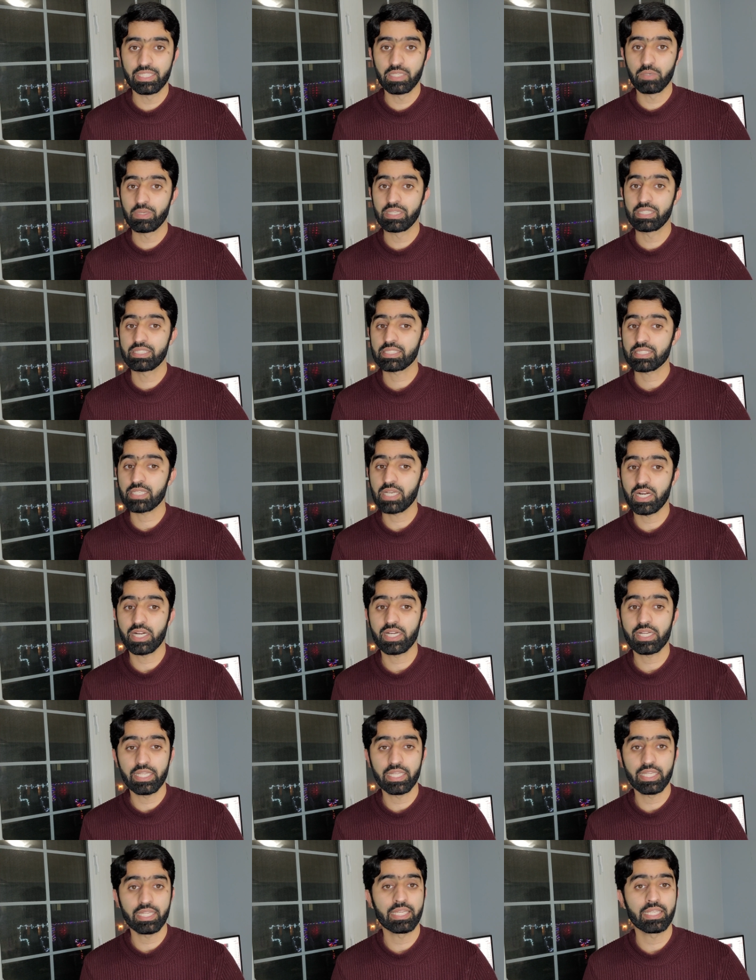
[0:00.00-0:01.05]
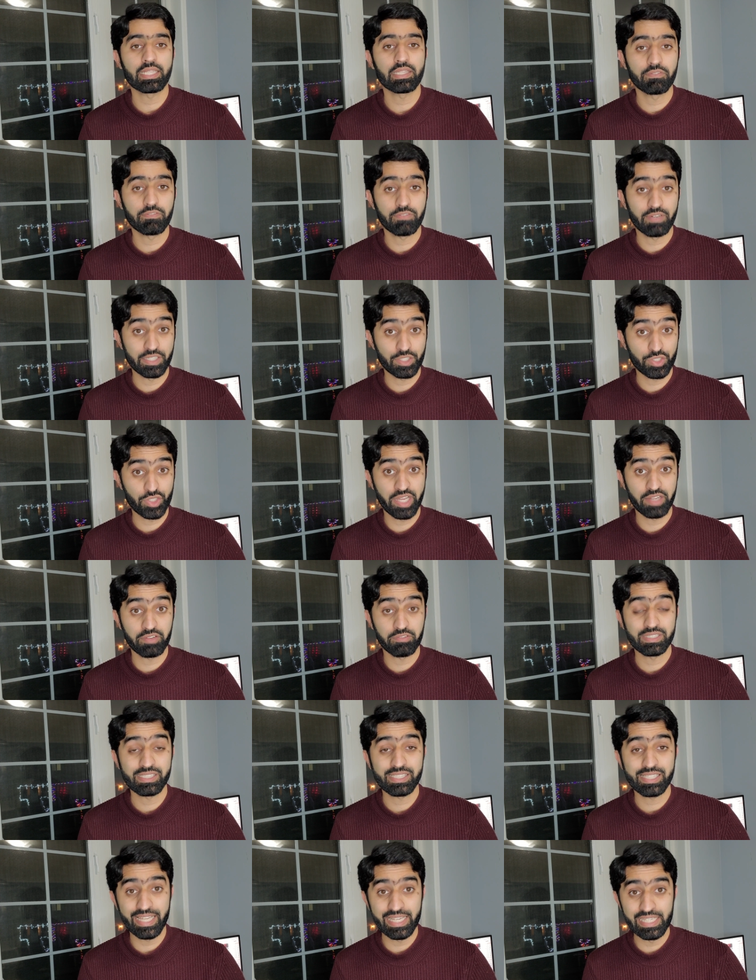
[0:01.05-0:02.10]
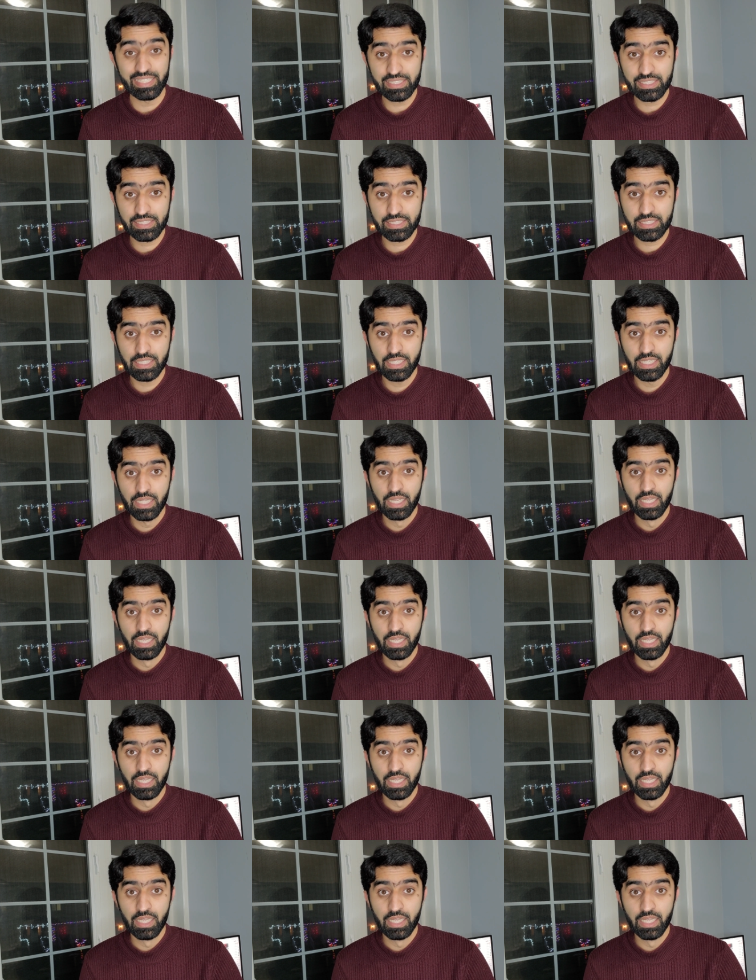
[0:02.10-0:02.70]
they will start taking the french language test